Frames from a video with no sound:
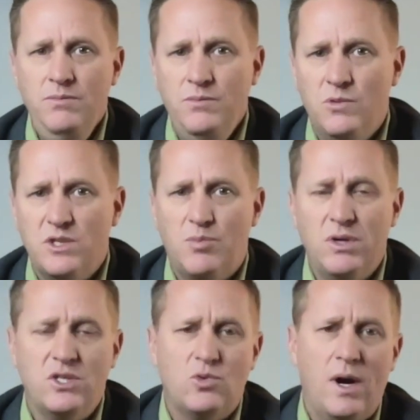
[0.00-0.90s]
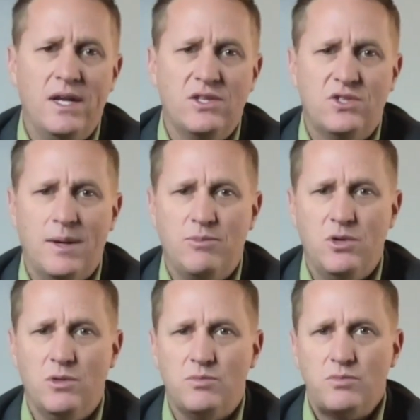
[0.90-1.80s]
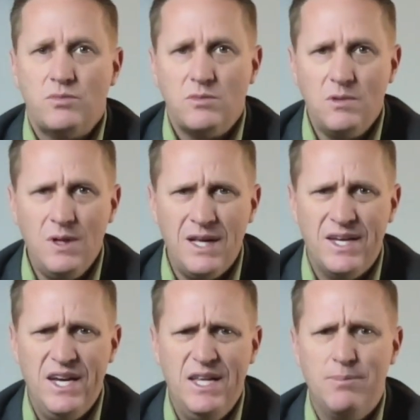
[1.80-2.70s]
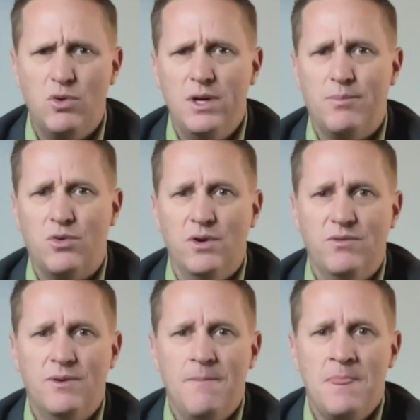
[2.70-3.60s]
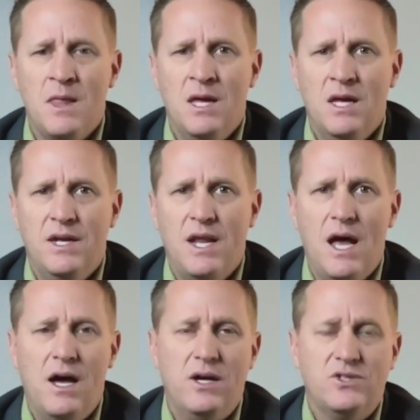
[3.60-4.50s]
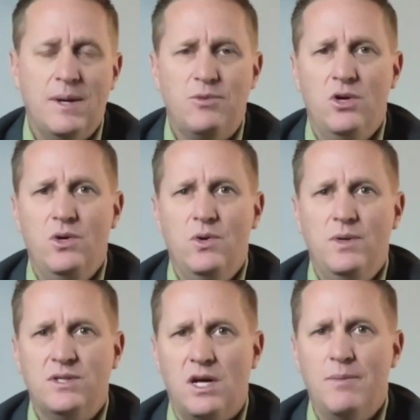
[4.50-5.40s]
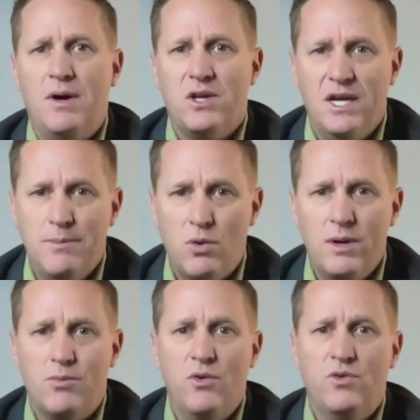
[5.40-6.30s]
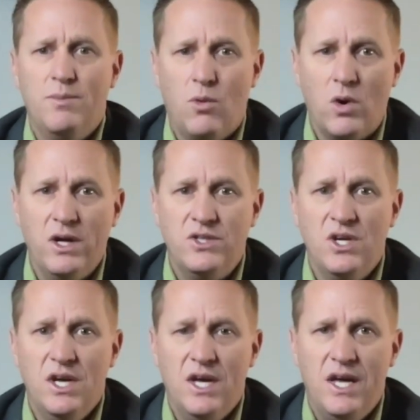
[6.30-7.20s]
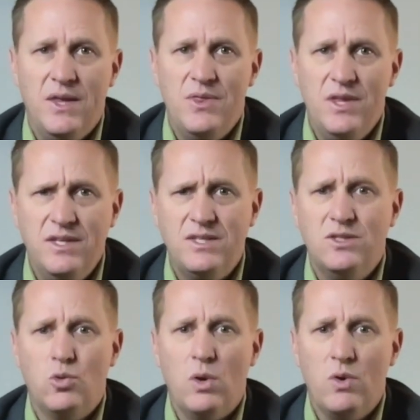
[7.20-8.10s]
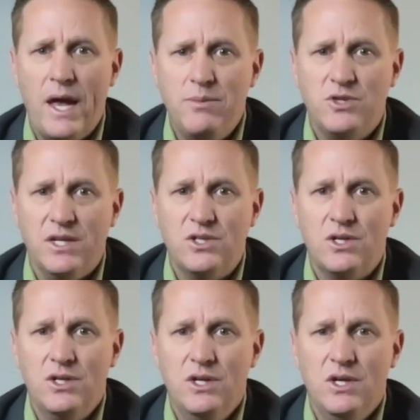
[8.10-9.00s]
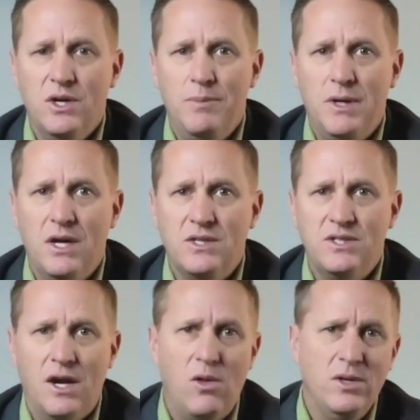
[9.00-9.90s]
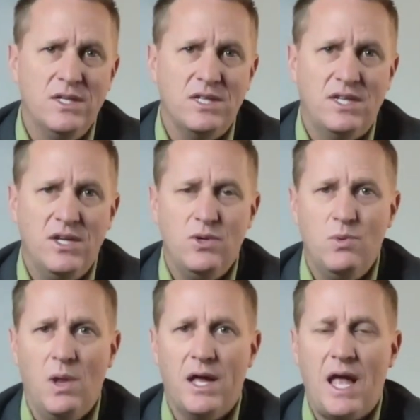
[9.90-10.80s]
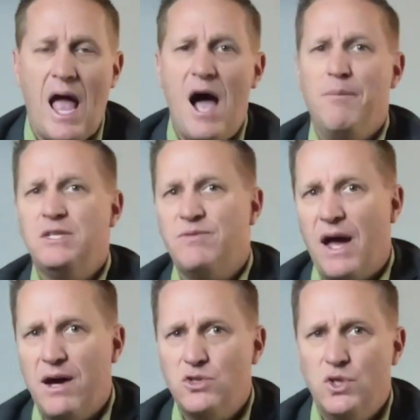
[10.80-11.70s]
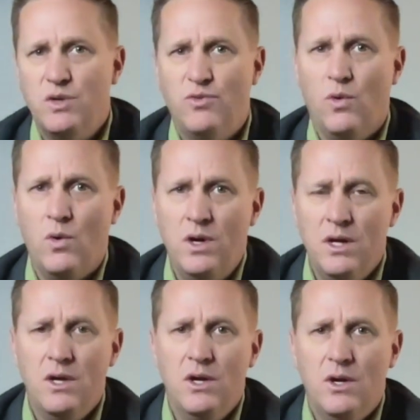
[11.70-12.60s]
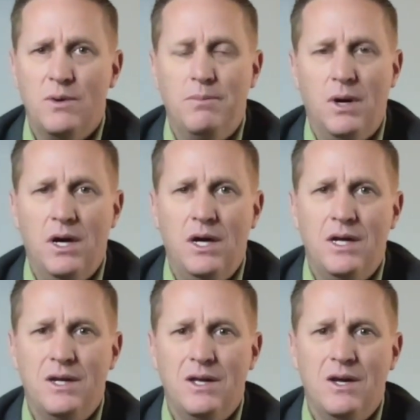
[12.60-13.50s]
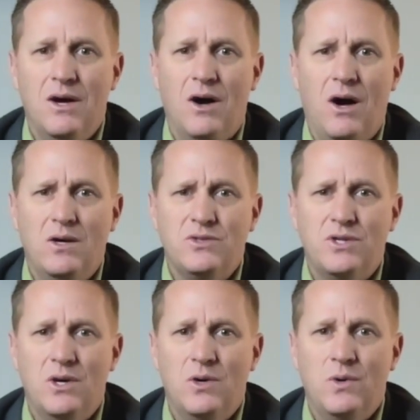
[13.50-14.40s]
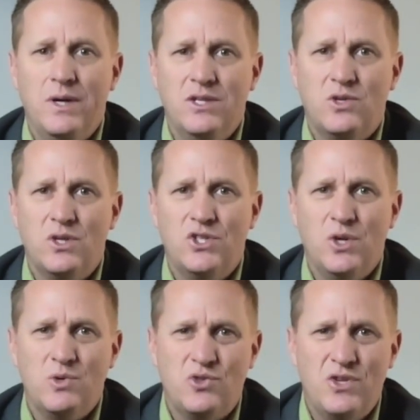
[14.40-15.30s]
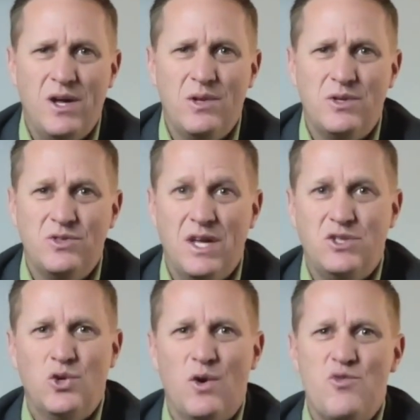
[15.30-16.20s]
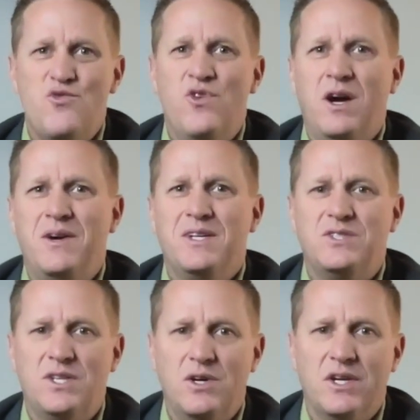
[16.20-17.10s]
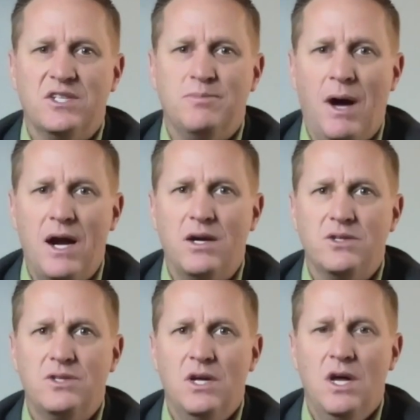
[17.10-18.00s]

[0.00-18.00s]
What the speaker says: Which brings us right into step 2, getting pre-approved. Now, step 2 is all about getting pre-approved for the mortgage. And this is a real game changer. Because not only does it tell you like how much of a house you can afford, but also it's going to show sellers that you're very serious buyers.